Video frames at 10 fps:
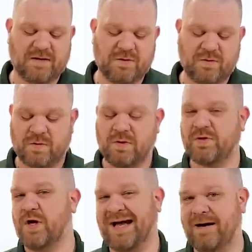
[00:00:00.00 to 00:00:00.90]
Who'd have
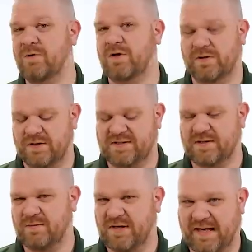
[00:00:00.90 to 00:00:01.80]
thought I would learn
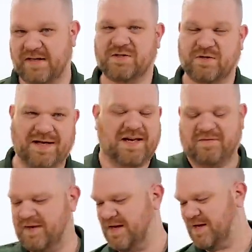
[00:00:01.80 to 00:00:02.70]
something answering an
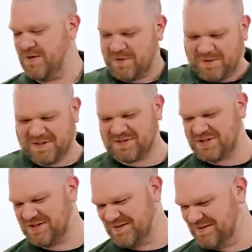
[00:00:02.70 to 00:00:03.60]
FAQ
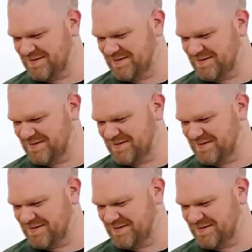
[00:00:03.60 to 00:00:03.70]
question?